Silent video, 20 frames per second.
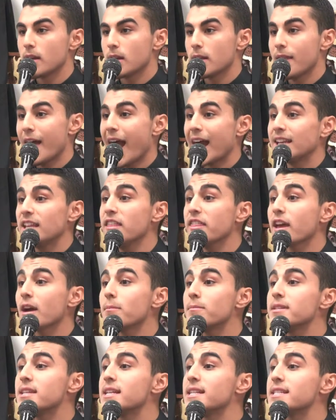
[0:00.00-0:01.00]
The hadith
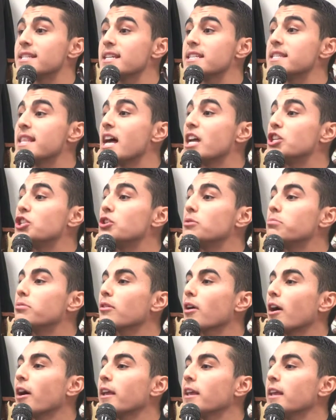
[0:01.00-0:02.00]
comes in and says that
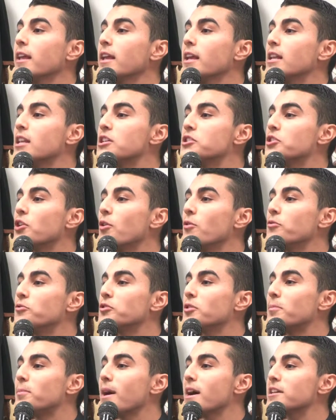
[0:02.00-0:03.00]
Jibreel is going
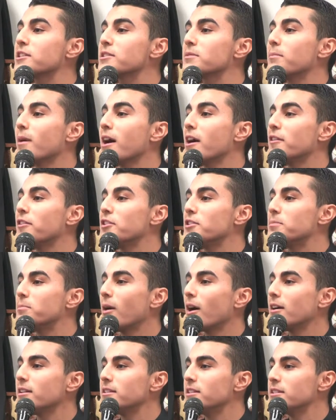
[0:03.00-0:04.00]
to pass by these
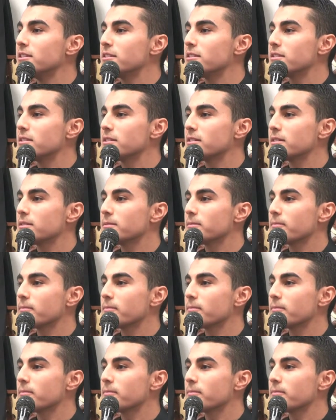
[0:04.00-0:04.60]
bodies.